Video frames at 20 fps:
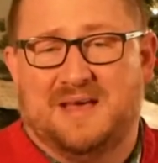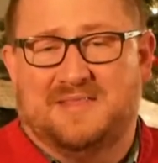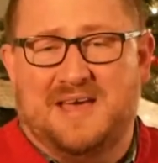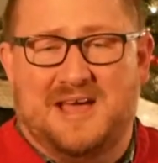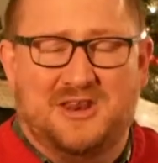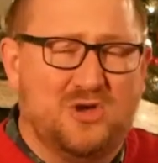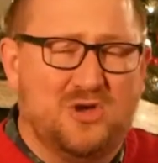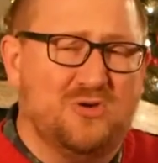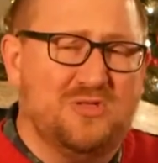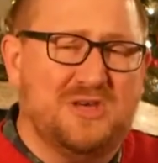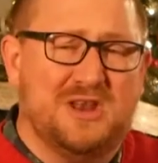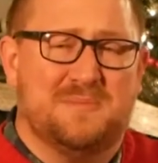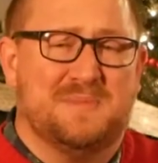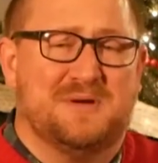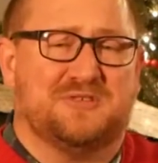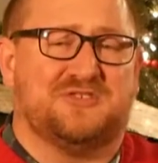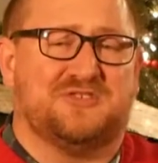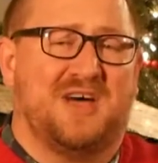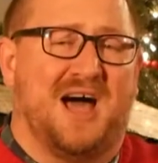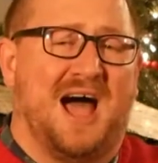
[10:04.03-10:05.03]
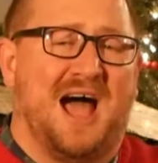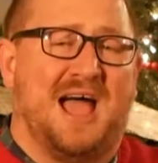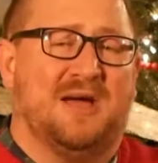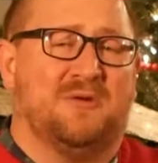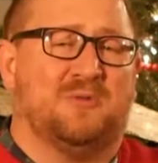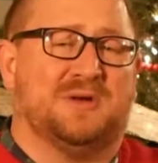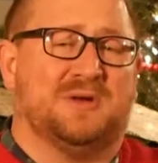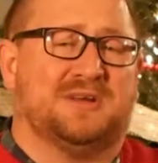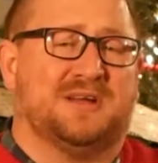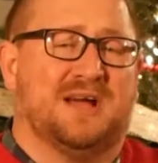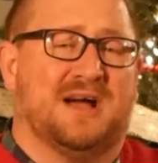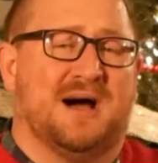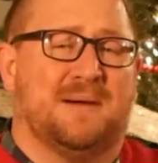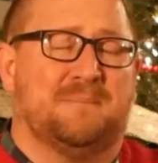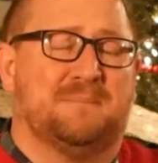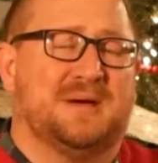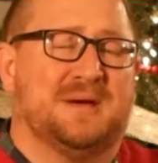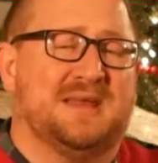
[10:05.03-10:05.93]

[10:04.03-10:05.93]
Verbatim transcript: They knew that a Messiah would come,